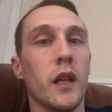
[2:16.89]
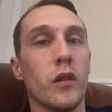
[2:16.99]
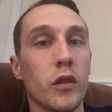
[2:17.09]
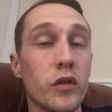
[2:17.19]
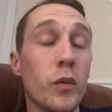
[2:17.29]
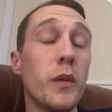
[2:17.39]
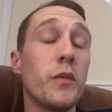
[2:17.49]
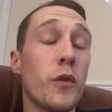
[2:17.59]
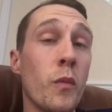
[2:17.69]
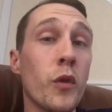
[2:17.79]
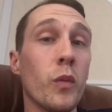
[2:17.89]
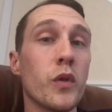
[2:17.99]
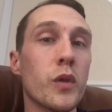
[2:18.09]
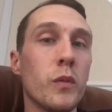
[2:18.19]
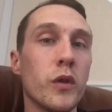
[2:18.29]
Not so he's coming up with
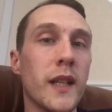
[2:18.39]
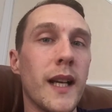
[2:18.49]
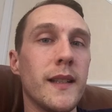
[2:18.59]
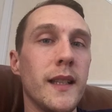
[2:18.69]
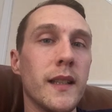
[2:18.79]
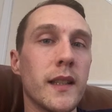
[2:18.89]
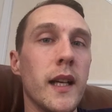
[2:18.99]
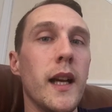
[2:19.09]
some good ideas,